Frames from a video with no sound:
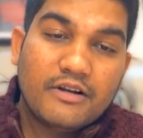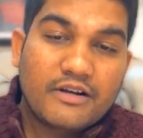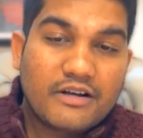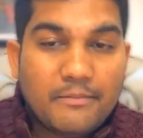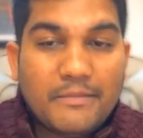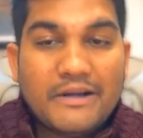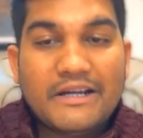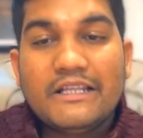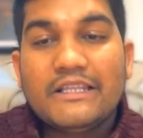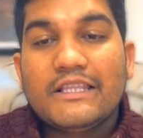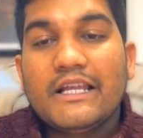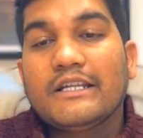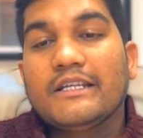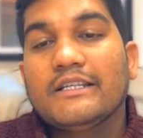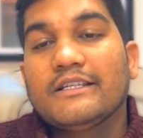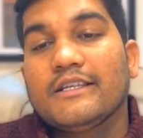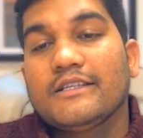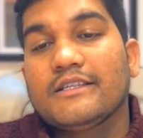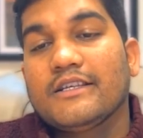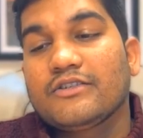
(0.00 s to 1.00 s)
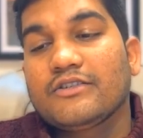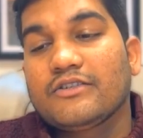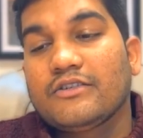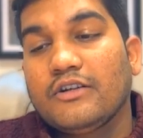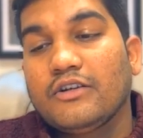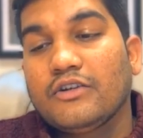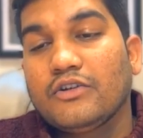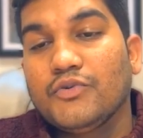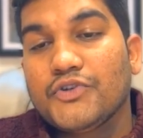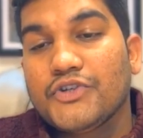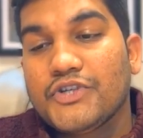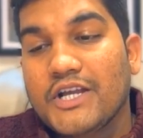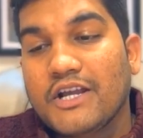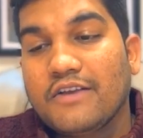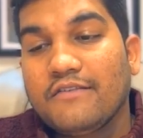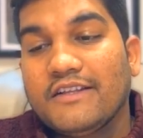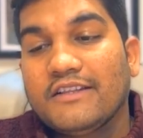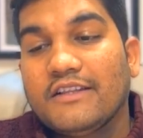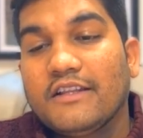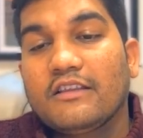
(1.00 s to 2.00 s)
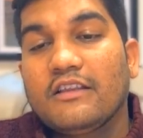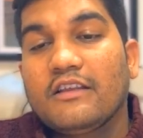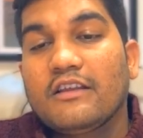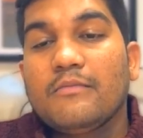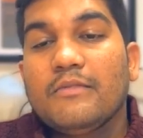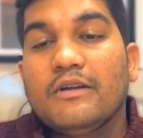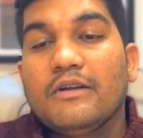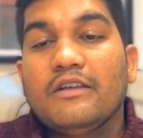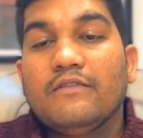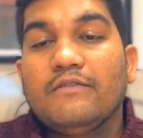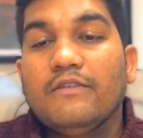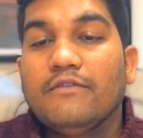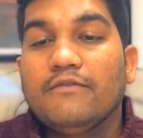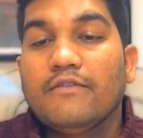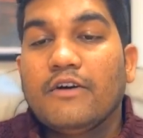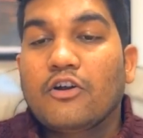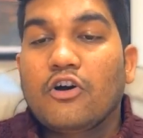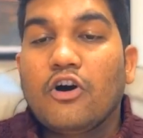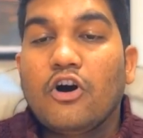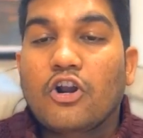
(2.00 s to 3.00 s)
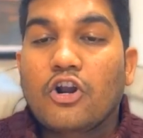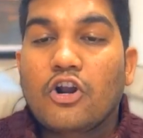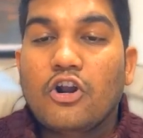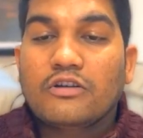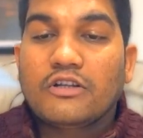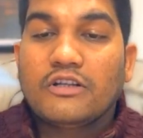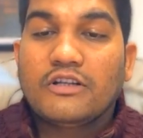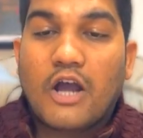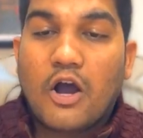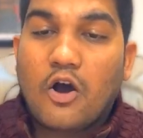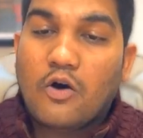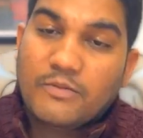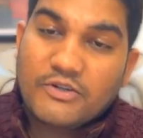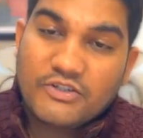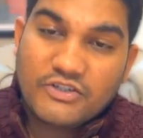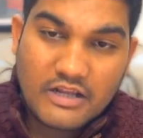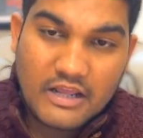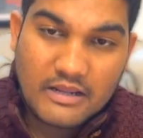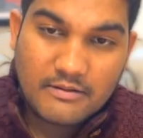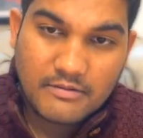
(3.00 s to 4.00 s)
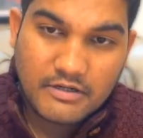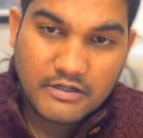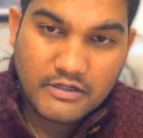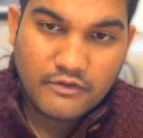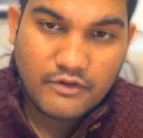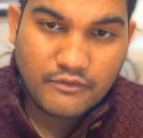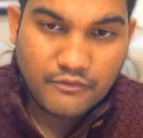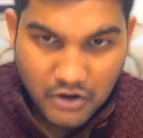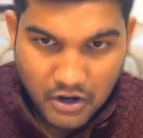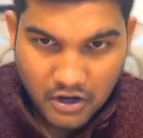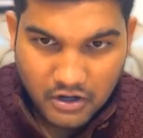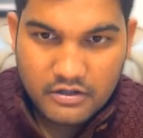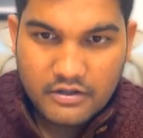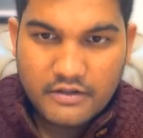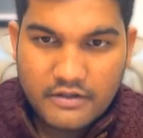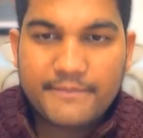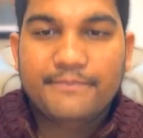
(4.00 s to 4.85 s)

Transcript: remedy that is suggested, to check whether the remedy will work or not, in how much time it will work.